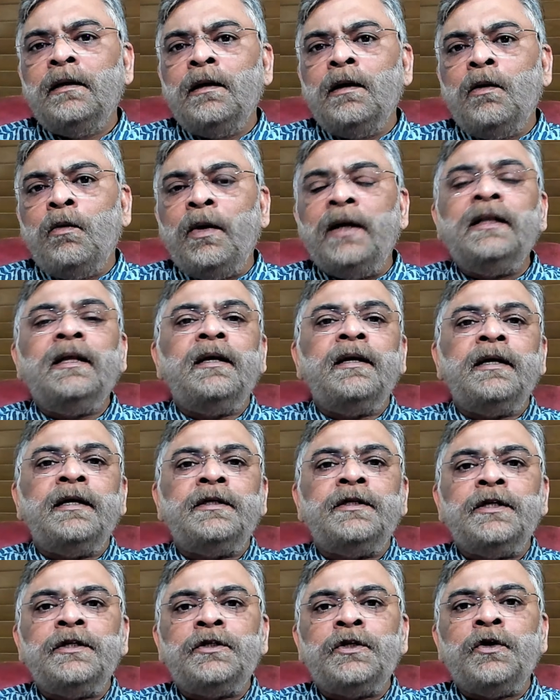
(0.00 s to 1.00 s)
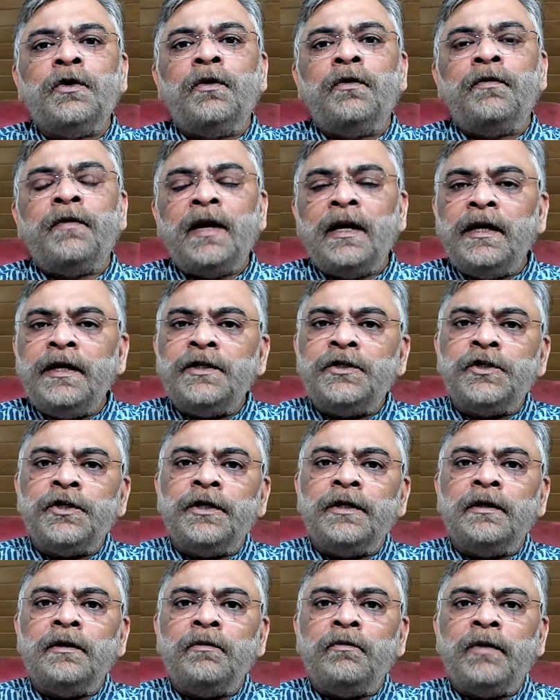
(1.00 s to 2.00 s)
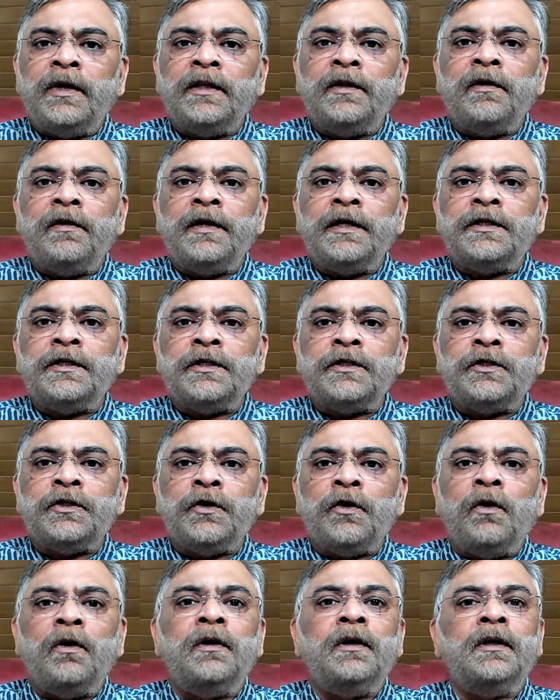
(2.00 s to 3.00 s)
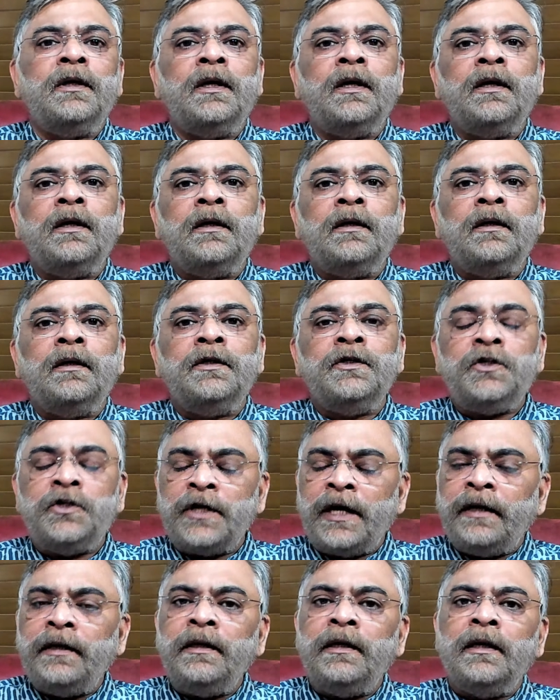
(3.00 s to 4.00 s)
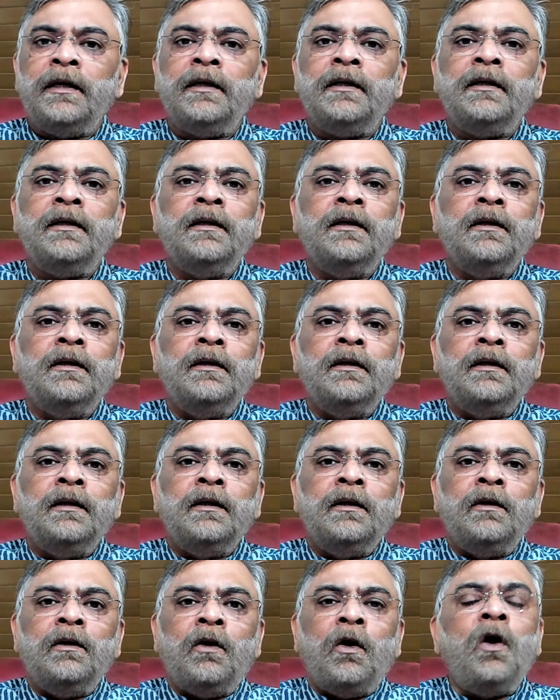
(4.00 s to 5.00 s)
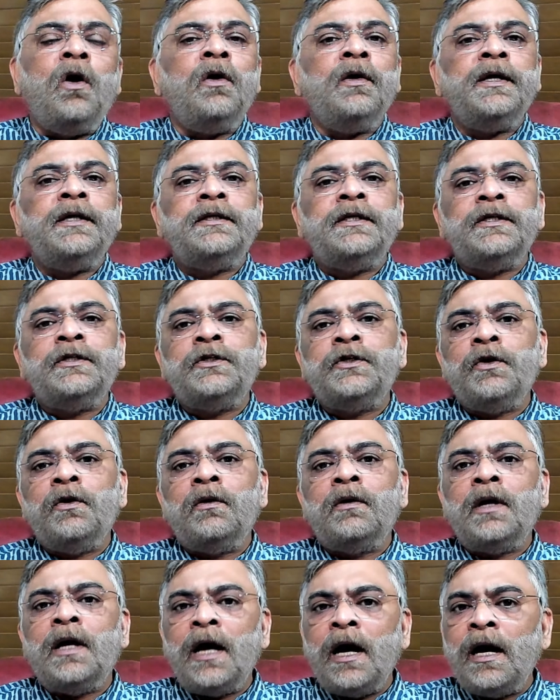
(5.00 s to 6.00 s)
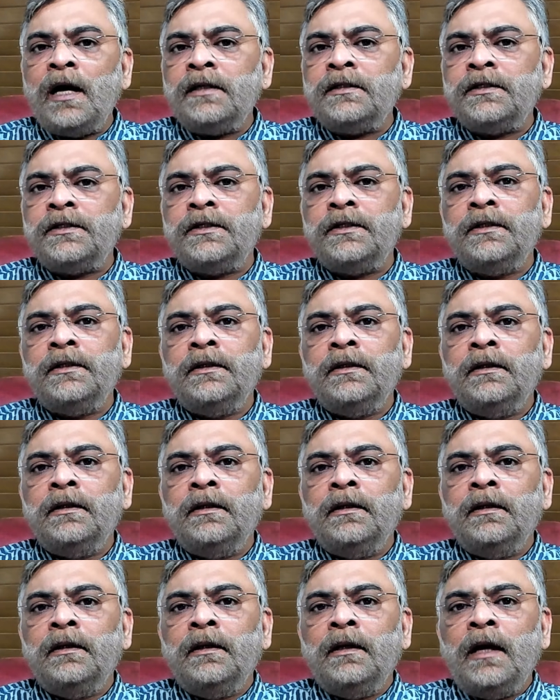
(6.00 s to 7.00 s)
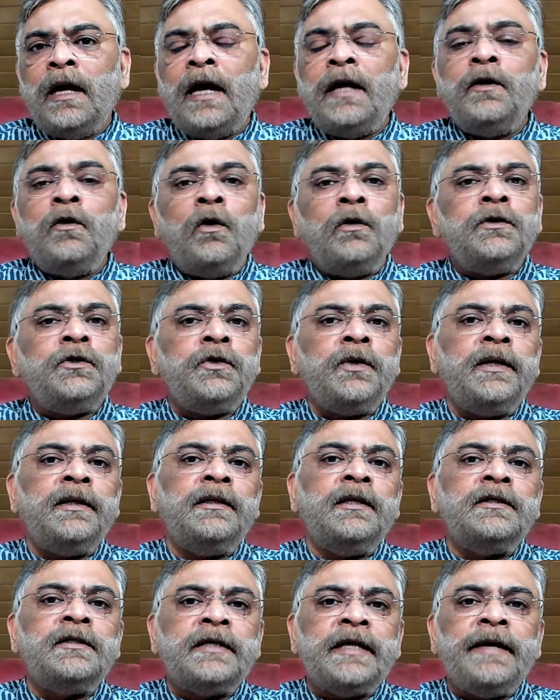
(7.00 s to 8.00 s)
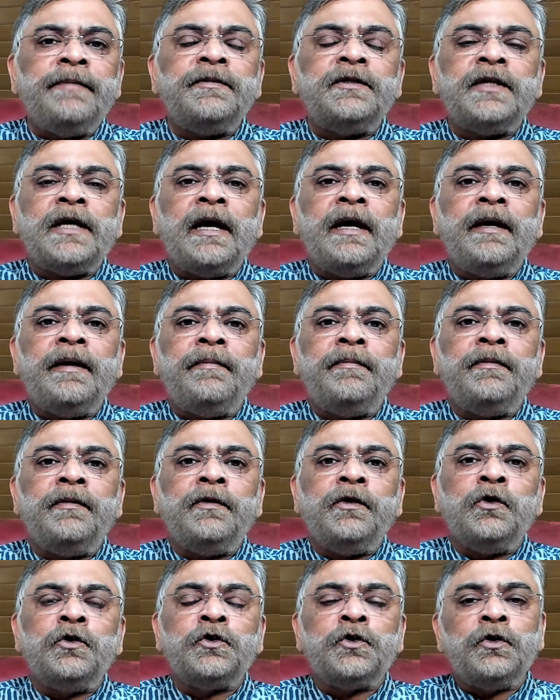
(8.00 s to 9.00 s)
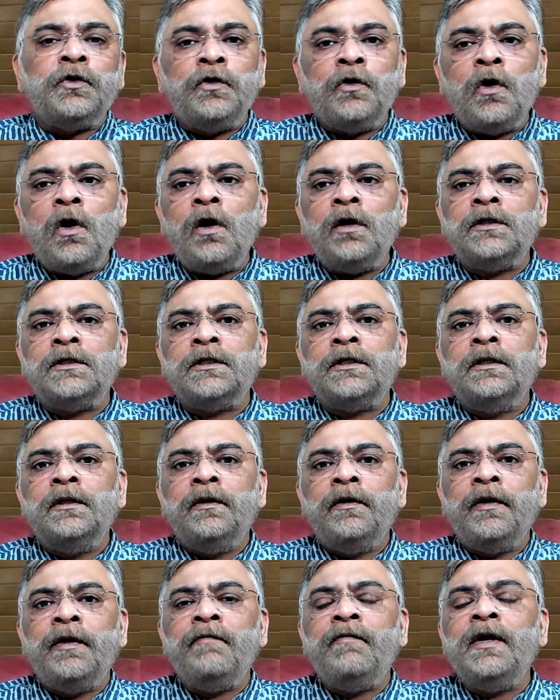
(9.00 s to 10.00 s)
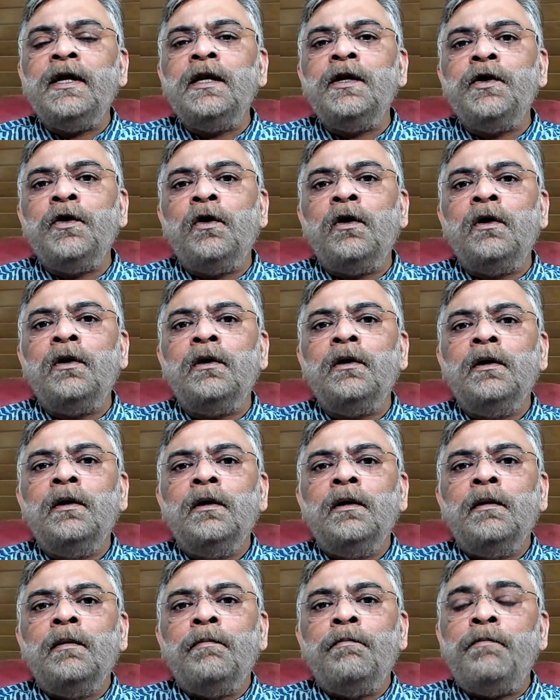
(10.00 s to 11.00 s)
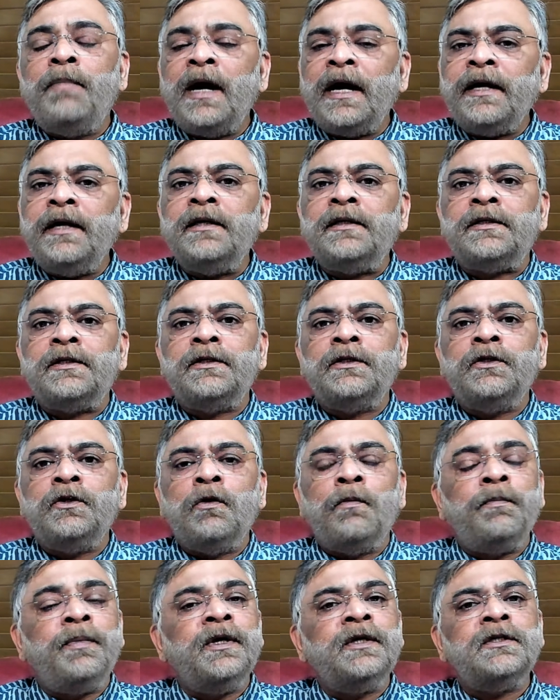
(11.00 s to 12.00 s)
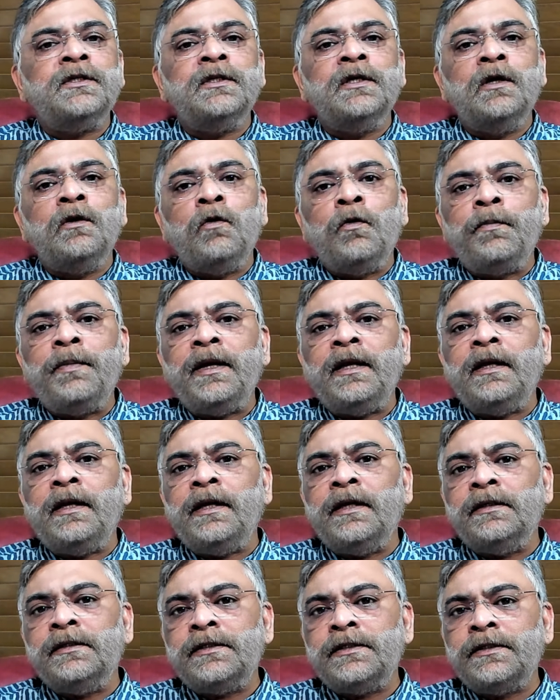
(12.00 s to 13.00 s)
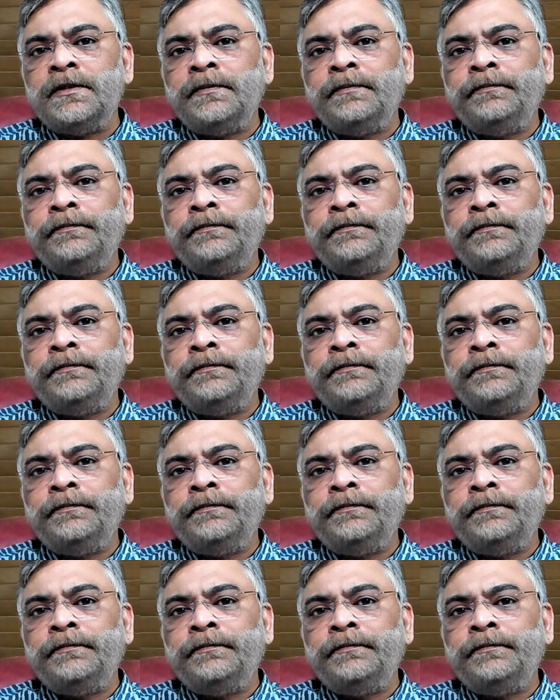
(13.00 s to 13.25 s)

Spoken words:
whether it is your religion, whether it is your gender, or it is your caste. And also at the same time, you should not reveal your bias, your personal opinions,